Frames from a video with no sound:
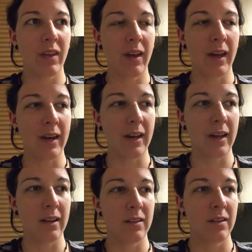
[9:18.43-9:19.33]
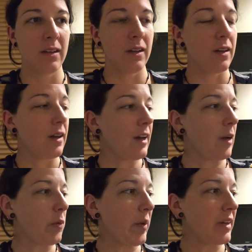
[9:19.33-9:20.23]
and
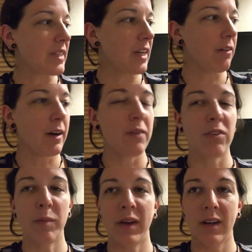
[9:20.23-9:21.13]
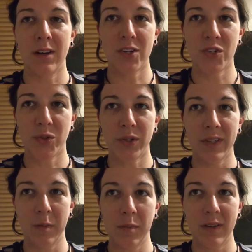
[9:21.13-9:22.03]
I'm about to get ready for bed here
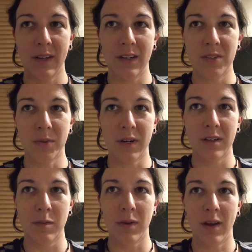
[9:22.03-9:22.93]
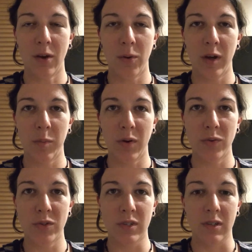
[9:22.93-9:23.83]
shortly, but I just wanted to make a quick
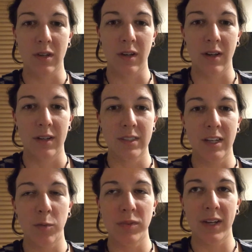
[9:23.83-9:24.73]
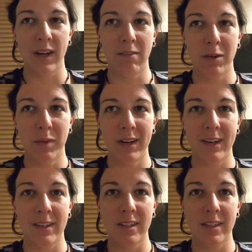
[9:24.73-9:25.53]
post to update everybody.